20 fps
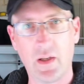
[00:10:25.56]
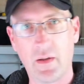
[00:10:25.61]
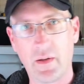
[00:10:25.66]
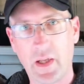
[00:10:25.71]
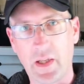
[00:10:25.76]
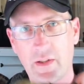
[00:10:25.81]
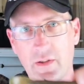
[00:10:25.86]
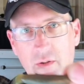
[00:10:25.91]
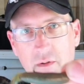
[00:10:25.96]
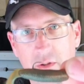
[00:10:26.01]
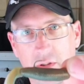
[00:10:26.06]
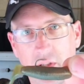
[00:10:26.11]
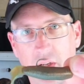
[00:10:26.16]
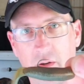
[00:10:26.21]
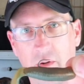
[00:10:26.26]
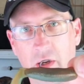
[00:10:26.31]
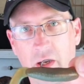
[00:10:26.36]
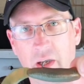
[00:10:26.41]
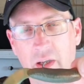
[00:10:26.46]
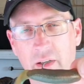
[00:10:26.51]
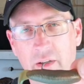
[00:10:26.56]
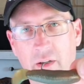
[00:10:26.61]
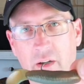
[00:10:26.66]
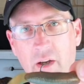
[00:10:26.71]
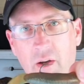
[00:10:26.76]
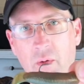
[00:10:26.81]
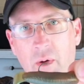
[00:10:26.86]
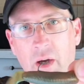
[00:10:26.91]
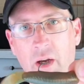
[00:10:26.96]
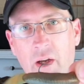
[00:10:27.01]
That's also a
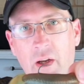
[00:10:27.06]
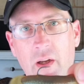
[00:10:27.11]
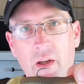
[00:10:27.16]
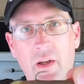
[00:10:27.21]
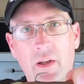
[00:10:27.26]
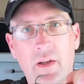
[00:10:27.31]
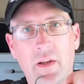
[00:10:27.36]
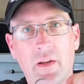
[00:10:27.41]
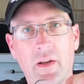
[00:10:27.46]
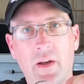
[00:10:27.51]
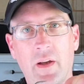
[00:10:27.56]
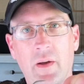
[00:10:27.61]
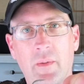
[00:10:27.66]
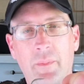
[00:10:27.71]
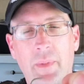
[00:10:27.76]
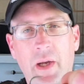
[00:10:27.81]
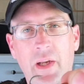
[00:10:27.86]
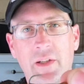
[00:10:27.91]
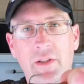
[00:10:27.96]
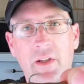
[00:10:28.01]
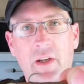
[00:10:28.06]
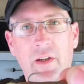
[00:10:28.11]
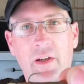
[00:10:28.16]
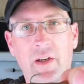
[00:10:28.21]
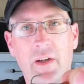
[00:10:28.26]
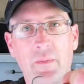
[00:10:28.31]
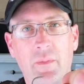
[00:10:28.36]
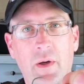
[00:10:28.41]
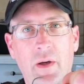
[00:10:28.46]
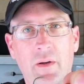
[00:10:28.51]
Daiwa uh, bait
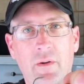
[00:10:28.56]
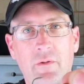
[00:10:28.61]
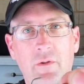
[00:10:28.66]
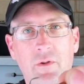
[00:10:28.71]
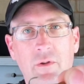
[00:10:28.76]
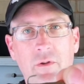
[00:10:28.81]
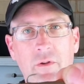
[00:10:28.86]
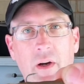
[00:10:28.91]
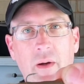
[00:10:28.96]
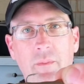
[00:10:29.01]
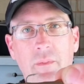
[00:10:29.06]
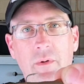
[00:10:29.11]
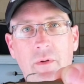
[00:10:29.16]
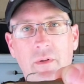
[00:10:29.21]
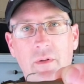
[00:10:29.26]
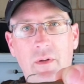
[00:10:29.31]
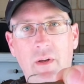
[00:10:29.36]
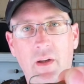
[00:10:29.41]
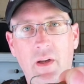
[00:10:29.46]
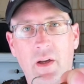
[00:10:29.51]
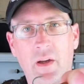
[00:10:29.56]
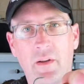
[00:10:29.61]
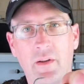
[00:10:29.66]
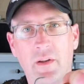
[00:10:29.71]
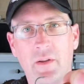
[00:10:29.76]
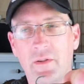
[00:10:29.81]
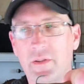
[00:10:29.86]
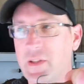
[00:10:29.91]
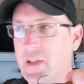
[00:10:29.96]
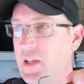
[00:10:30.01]
junkie motor or grub. I uh,
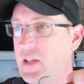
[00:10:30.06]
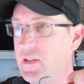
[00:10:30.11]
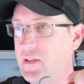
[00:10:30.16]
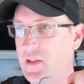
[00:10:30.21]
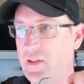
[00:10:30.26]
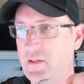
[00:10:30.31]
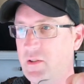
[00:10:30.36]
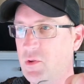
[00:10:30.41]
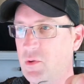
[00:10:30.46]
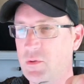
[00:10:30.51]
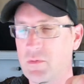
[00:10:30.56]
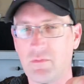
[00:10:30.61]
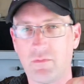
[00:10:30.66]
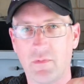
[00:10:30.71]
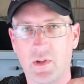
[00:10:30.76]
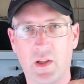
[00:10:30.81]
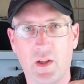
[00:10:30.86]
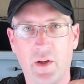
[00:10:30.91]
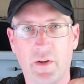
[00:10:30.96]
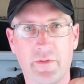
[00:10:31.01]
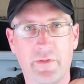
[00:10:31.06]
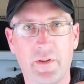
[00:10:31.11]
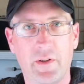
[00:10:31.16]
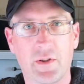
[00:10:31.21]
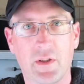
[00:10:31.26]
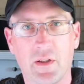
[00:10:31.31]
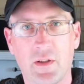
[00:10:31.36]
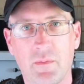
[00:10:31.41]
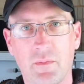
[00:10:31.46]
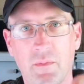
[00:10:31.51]
use these and caught a lot of fish
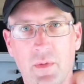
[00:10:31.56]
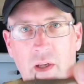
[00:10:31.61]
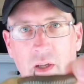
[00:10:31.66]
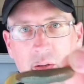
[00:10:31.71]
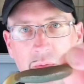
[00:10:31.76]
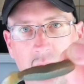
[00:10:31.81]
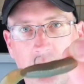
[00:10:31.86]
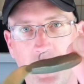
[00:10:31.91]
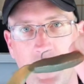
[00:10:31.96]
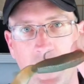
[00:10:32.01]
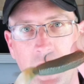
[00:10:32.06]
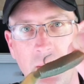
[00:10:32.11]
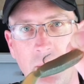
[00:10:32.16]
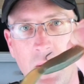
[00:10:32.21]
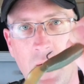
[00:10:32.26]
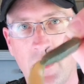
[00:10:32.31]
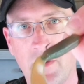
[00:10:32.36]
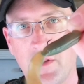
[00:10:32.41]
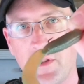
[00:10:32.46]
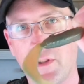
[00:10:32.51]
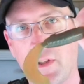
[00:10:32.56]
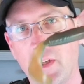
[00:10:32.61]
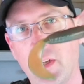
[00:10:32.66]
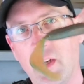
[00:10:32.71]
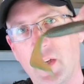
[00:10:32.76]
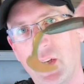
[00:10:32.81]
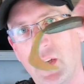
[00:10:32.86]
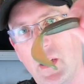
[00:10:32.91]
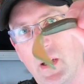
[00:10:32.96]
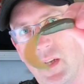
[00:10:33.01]
on them. They're pretty much
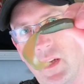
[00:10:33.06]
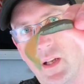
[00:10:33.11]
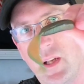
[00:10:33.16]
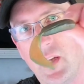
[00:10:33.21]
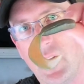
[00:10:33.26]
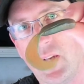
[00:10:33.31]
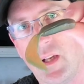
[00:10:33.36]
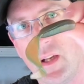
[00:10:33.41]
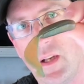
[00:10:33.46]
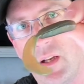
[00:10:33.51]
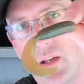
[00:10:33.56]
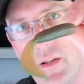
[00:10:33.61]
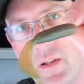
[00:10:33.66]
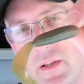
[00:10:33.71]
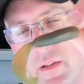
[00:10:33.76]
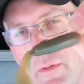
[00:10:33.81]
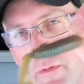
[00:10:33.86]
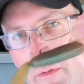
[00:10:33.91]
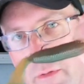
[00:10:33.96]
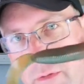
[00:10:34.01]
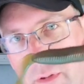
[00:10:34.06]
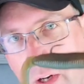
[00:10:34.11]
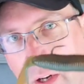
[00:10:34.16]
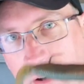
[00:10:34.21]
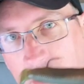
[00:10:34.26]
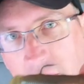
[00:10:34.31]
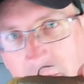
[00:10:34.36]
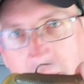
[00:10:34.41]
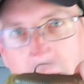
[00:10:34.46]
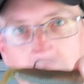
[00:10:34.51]

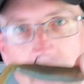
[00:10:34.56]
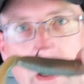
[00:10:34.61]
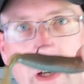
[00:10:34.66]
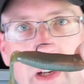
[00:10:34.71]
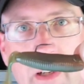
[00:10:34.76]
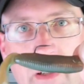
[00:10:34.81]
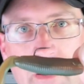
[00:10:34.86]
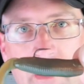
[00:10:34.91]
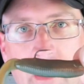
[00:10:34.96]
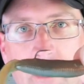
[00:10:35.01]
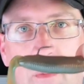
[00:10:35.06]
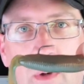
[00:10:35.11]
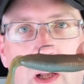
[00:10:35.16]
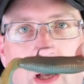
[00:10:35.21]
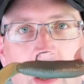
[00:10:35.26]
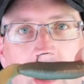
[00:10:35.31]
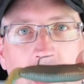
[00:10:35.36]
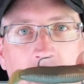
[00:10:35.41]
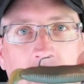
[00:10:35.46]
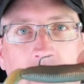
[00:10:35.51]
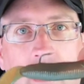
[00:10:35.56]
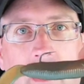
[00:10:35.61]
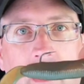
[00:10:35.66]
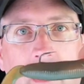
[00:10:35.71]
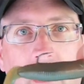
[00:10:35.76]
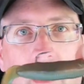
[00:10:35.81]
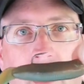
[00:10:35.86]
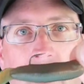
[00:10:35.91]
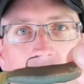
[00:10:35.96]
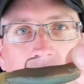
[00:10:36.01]
very, very similar
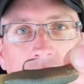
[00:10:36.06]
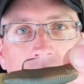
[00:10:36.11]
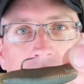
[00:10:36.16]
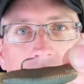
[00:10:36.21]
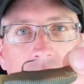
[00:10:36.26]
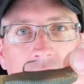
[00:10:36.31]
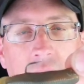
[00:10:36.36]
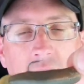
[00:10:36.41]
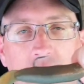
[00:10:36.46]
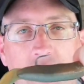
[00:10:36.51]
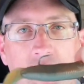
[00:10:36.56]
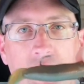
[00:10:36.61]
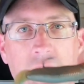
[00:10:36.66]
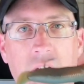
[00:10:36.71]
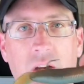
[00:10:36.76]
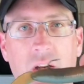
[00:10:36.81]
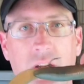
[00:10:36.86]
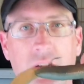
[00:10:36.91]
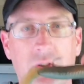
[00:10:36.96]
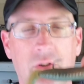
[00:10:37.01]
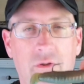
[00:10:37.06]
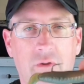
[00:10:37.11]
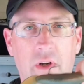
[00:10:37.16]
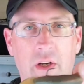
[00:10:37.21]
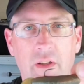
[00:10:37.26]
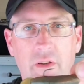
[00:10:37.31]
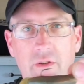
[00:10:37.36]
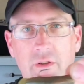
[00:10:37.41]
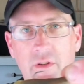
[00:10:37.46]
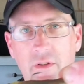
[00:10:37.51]
uh, texture,
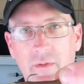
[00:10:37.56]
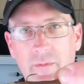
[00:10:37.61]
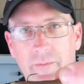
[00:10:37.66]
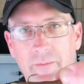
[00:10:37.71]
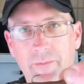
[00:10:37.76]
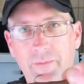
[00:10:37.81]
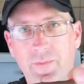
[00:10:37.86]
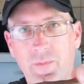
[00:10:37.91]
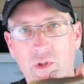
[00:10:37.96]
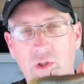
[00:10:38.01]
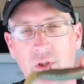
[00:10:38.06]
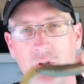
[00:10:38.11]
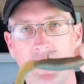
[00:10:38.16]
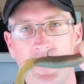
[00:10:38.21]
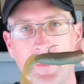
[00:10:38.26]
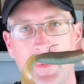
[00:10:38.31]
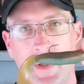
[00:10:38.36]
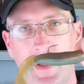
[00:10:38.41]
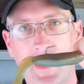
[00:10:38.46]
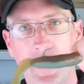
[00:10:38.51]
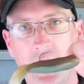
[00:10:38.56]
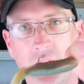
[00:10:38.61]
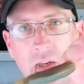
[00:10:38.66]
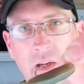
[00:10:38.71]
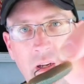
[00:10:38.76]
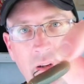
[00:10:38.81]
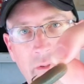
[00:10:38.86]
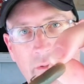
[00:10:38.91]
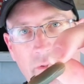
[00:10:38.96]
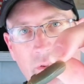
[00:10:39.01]
stretch,
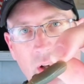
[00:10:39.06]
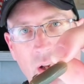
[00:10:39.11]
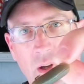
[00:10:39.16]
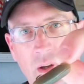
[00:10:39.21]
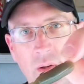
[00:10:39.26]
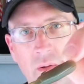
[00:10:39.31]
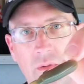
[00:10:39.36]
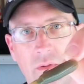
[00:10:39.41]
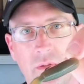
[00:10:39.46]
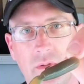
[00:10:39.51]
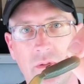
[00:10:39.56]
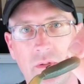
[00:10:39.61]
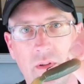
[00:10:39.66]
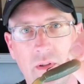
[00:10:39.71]
durability, float,